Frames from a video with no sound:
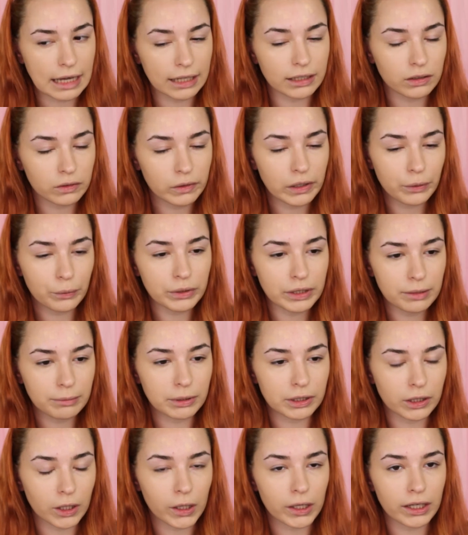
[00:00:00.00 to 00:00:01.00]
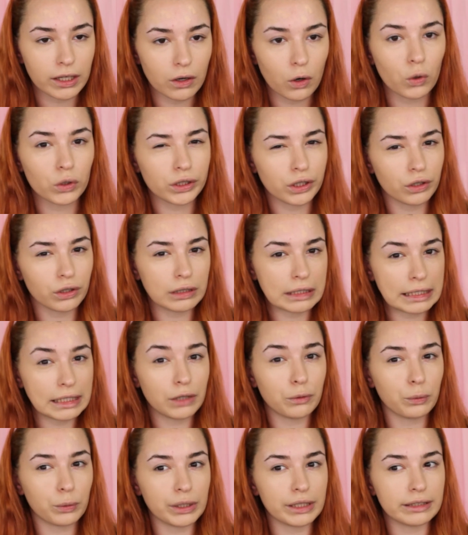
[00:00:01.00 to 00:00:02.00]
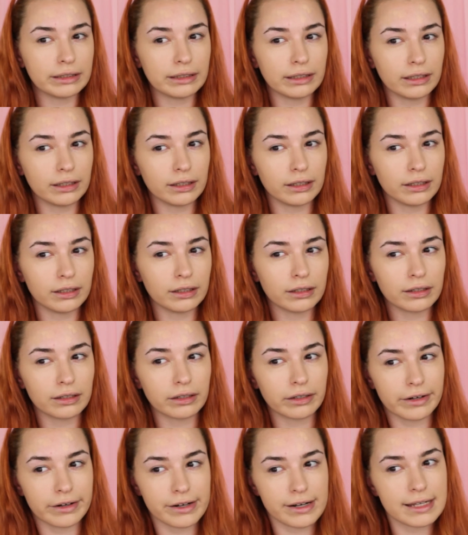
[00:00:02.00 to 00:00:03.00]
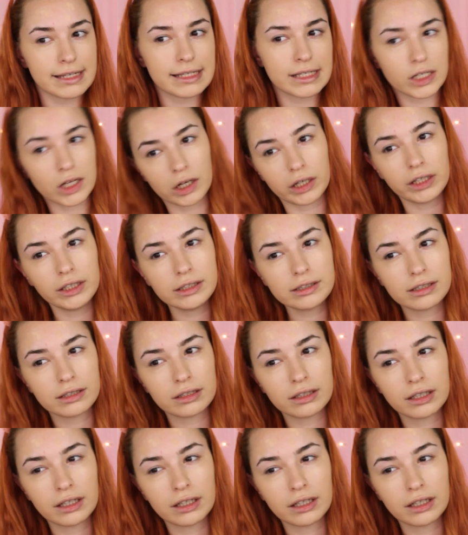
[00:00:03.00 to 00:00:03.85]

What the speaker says: that liquidy, but like on the liquidy side.